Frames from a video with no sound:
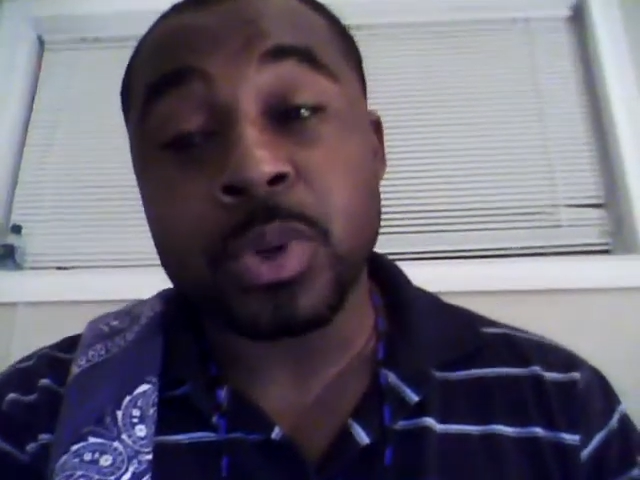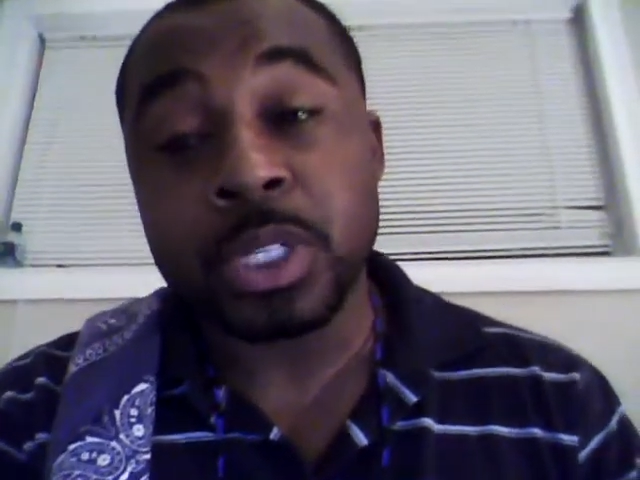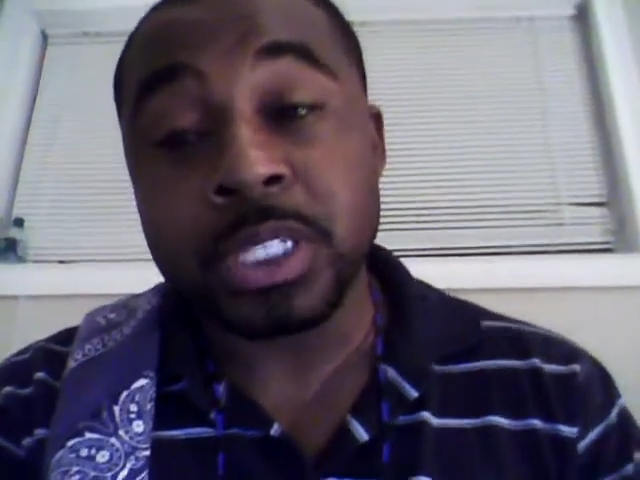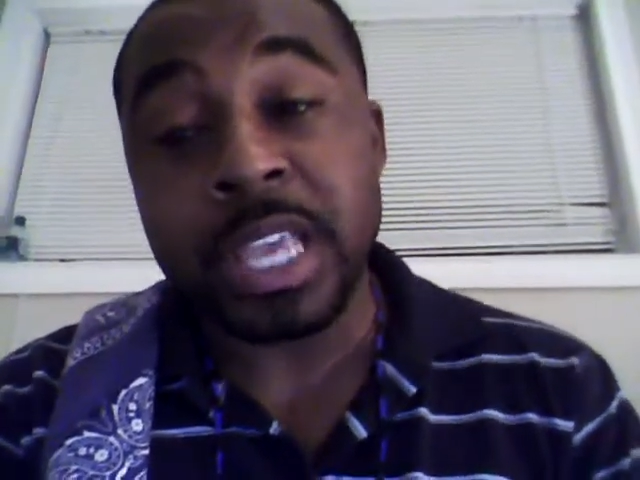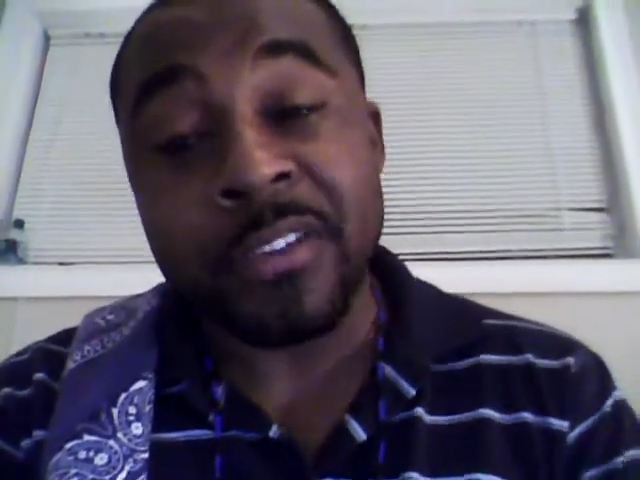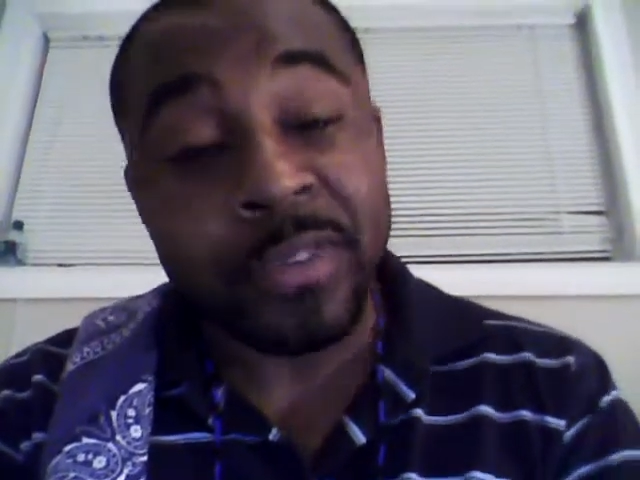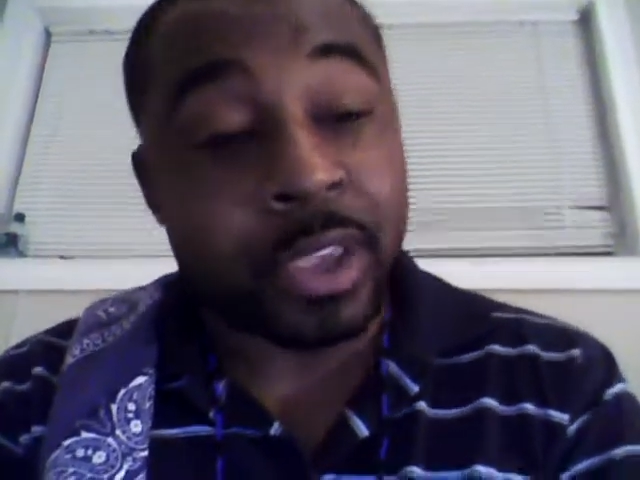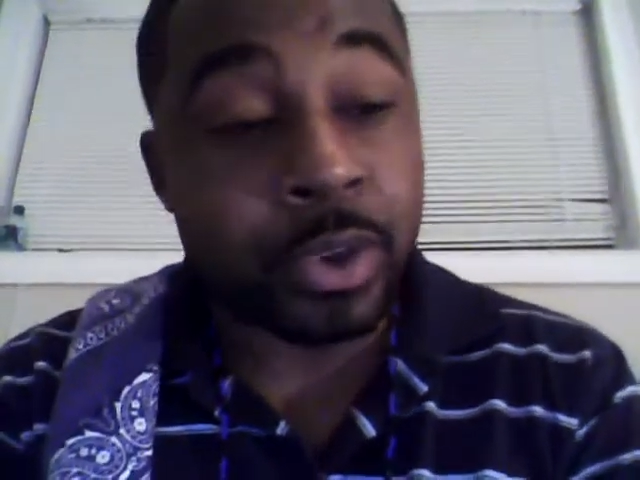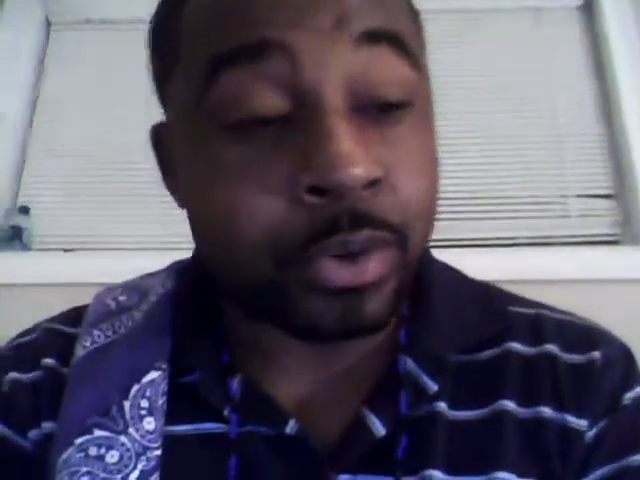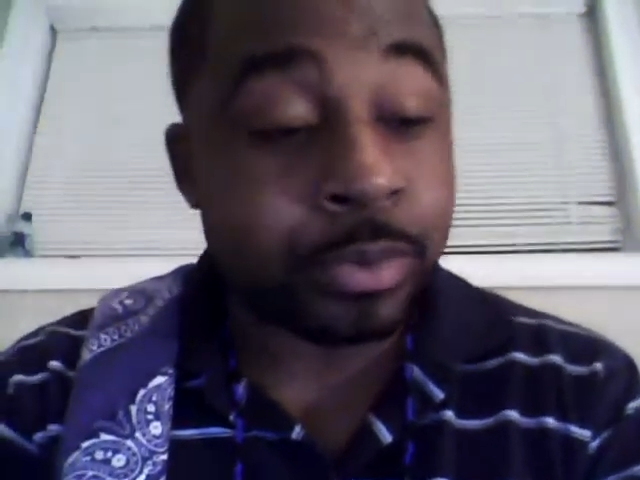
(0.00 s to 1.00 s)
which is
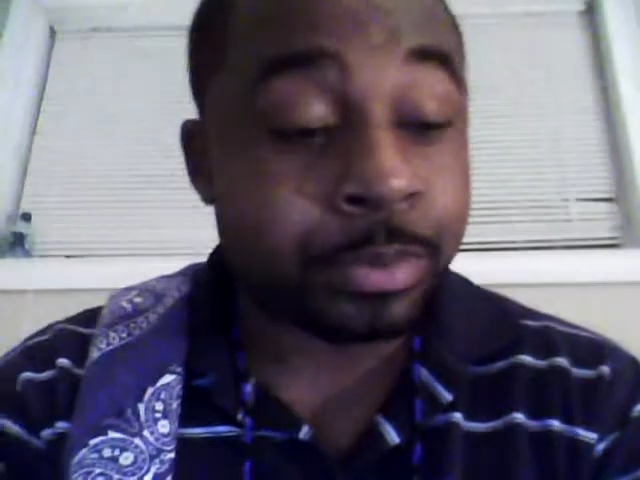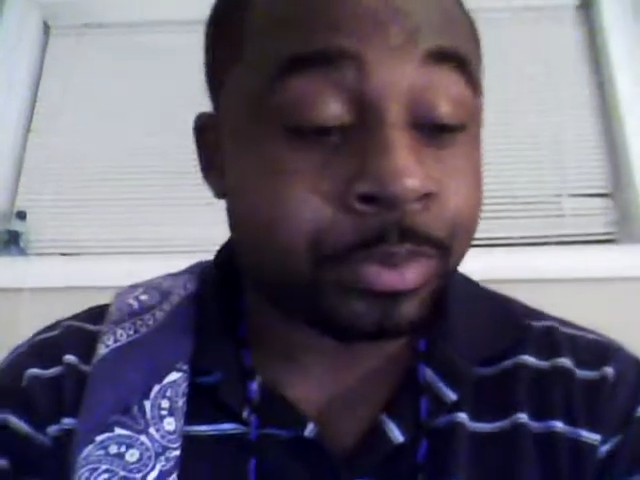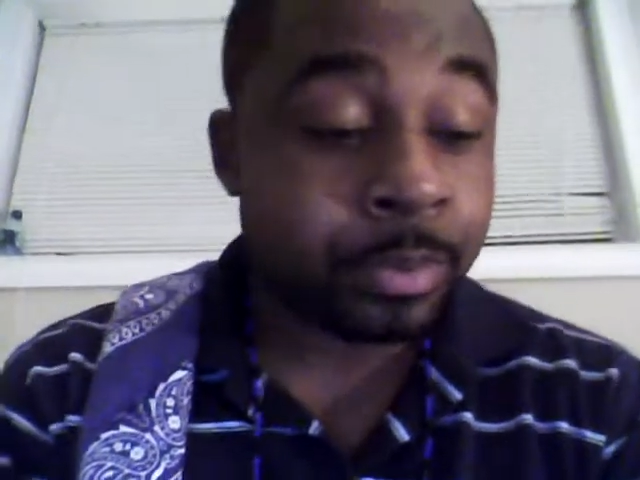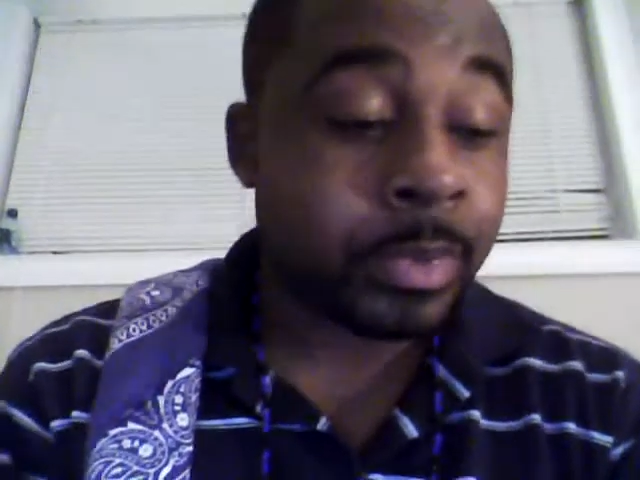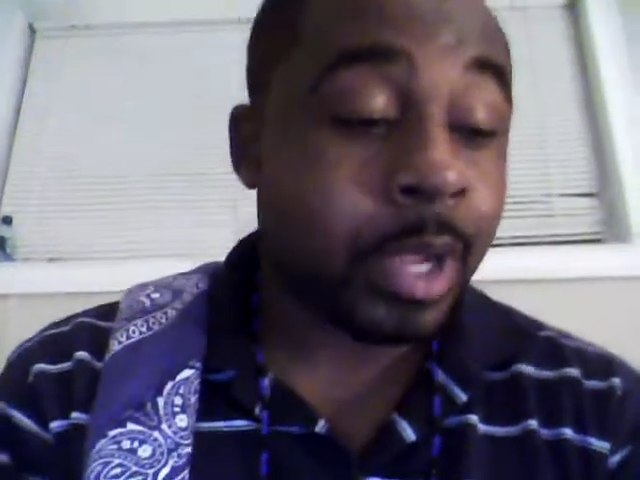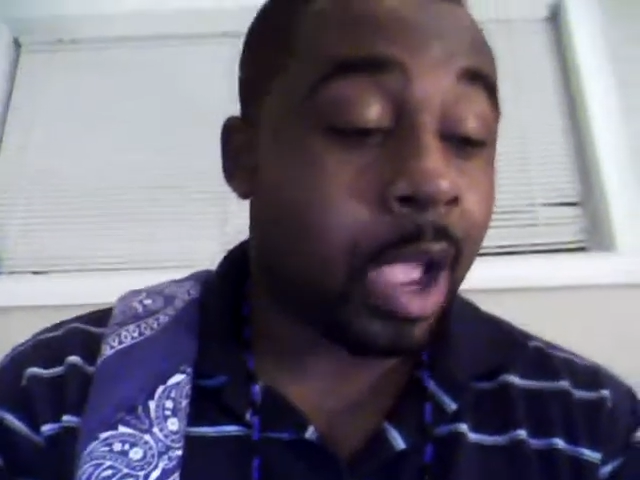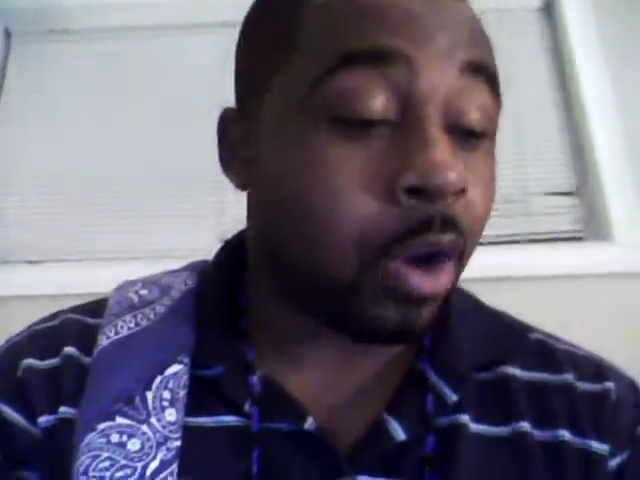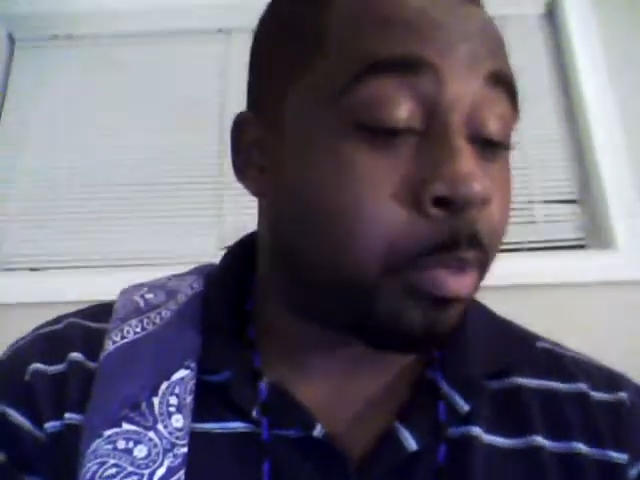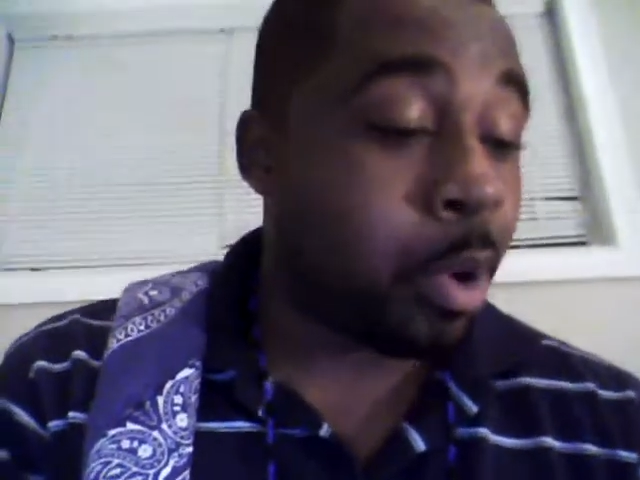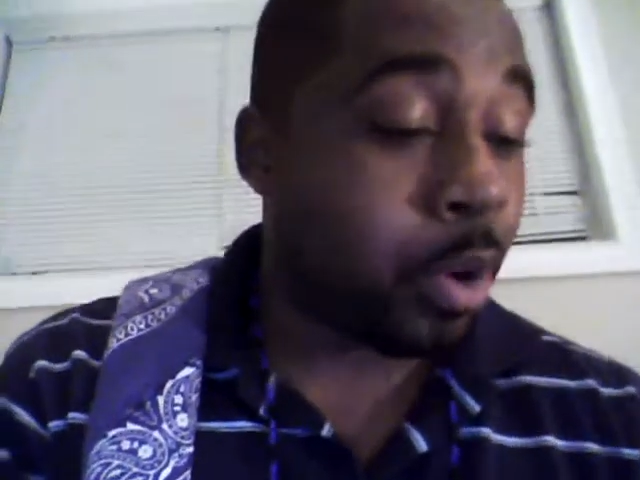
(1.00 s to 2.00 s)
FAU,
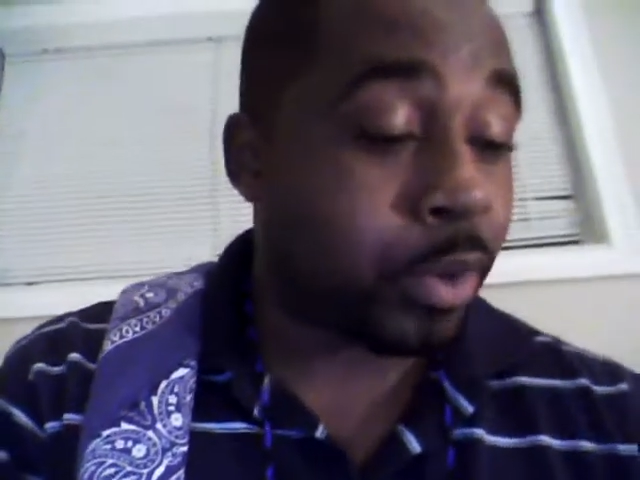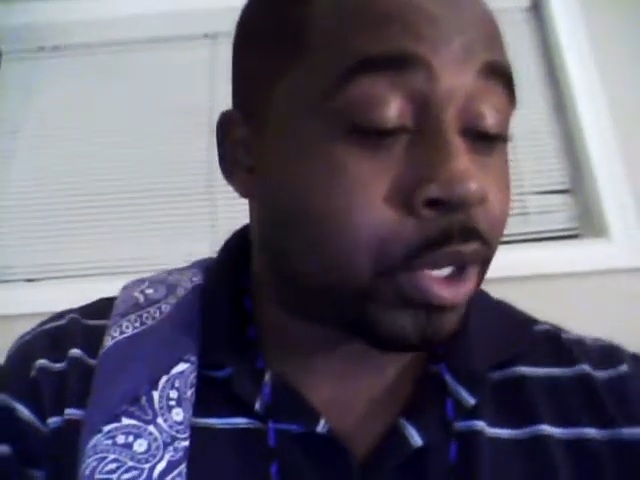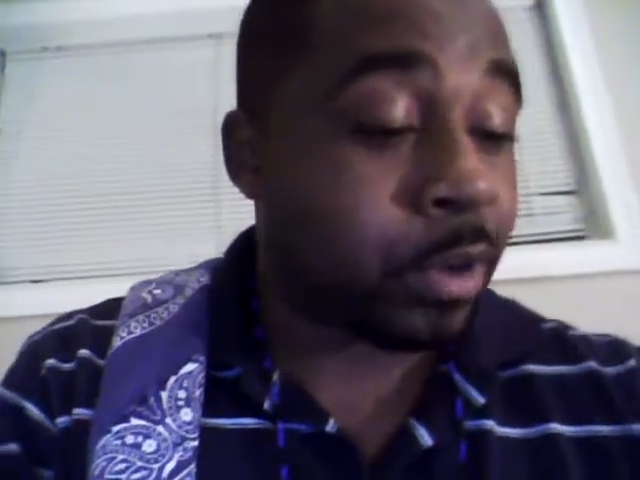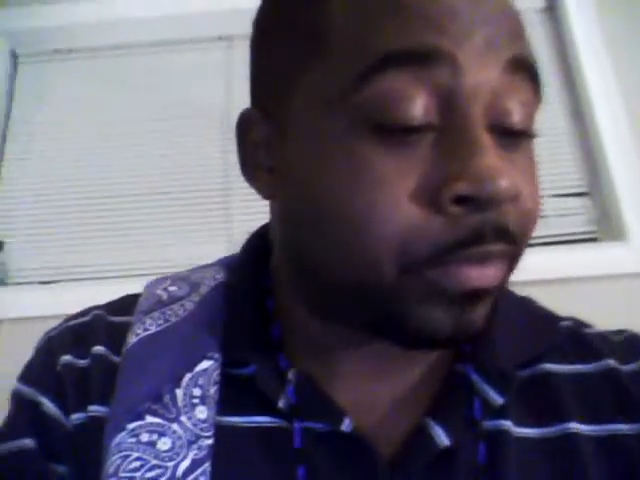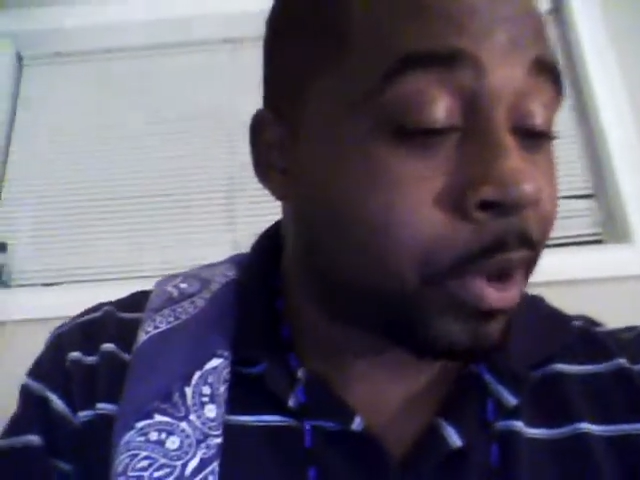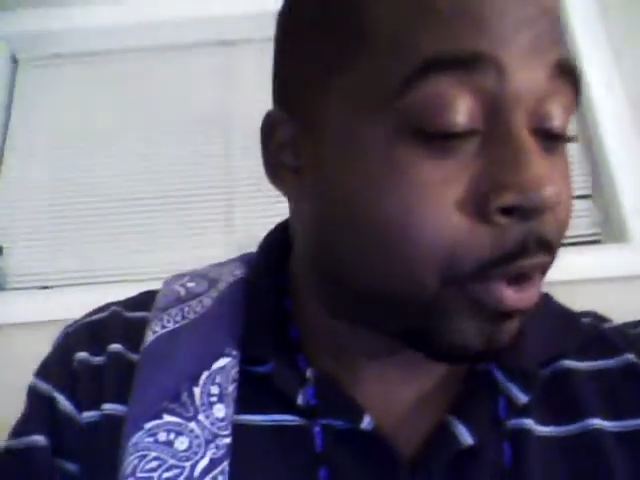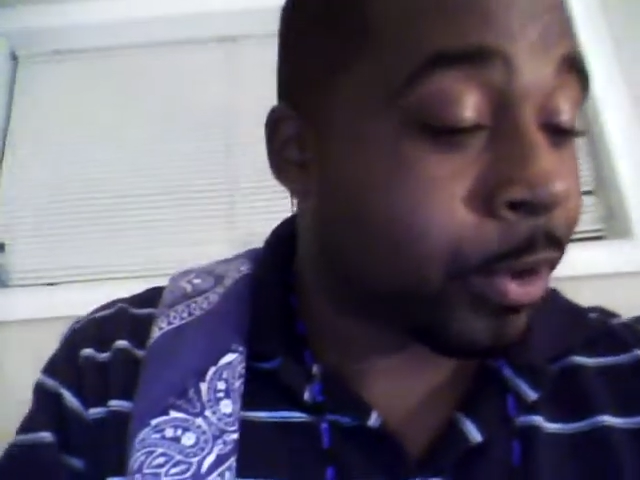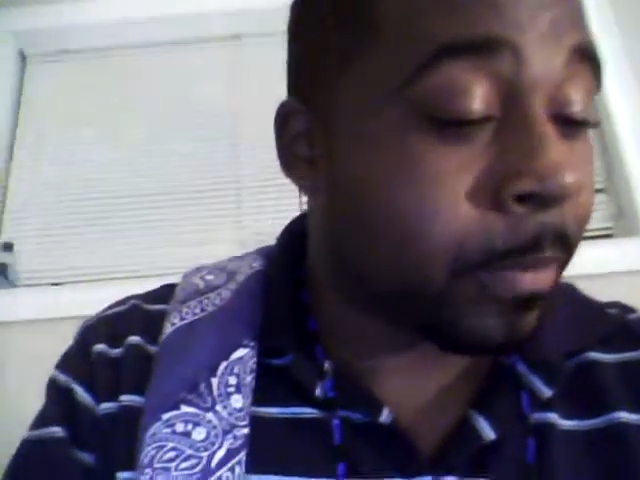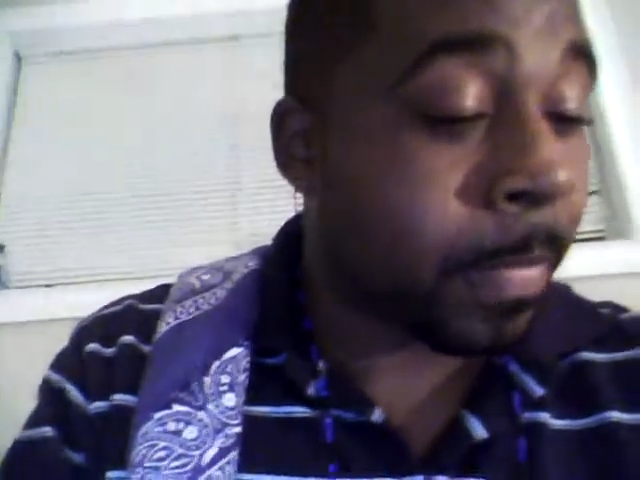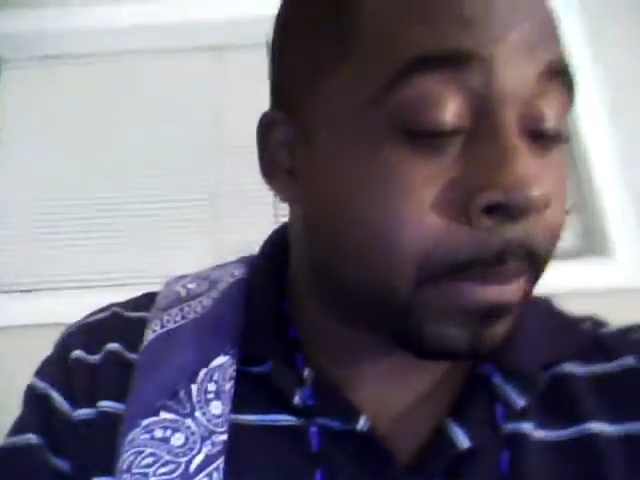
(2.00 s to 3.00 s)
out in Boca Raton,
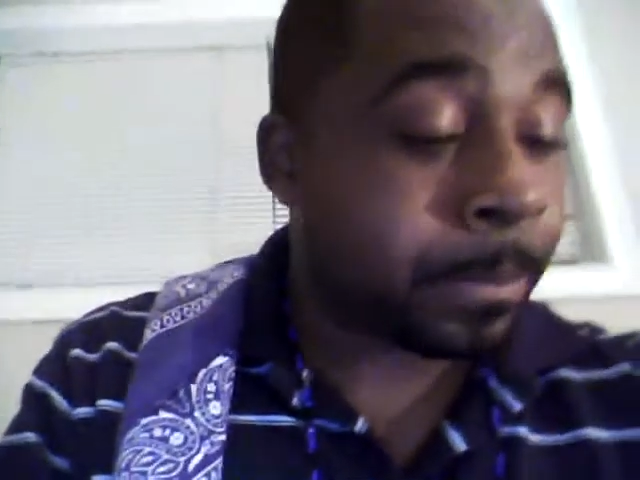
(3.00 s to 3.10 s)
Florida.